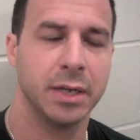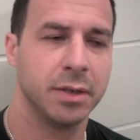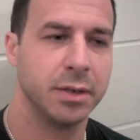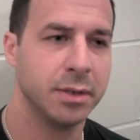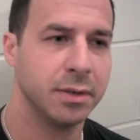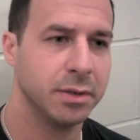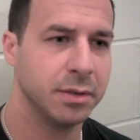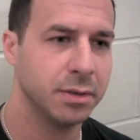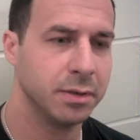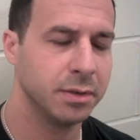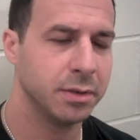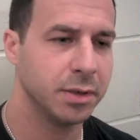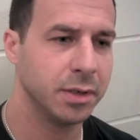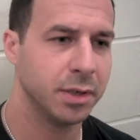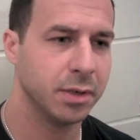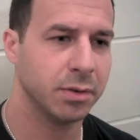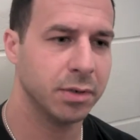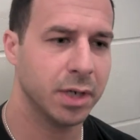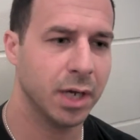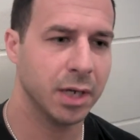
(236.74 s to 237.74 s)
had to, you
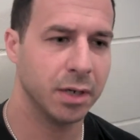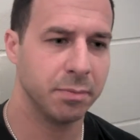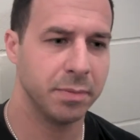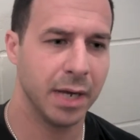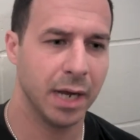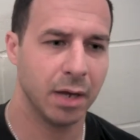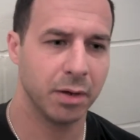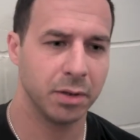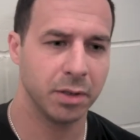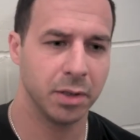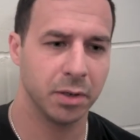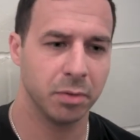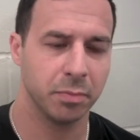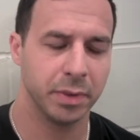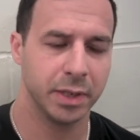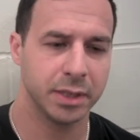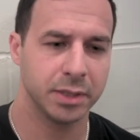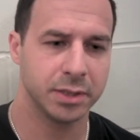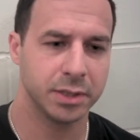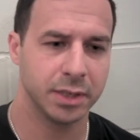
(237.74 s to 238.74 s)
know, cut them down a little bit.